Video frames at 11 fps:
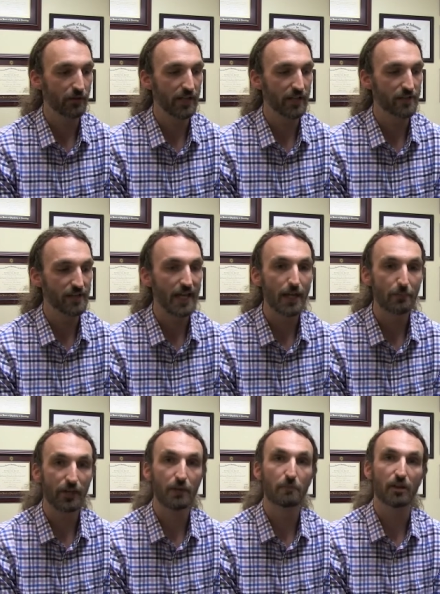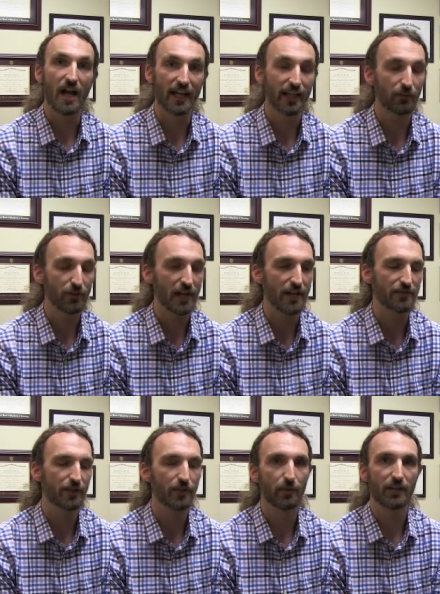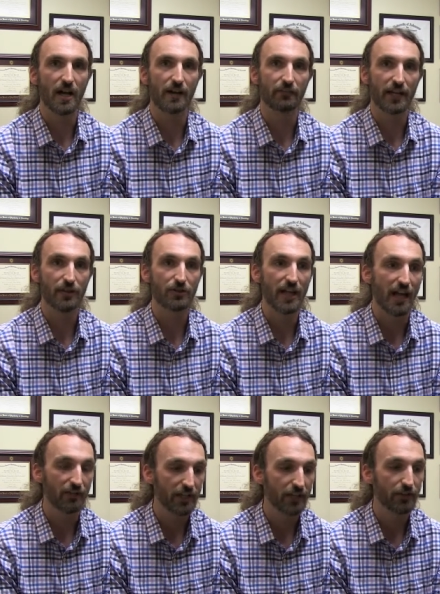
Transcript: It is HIPAA compliant, which has to do with confidentiality.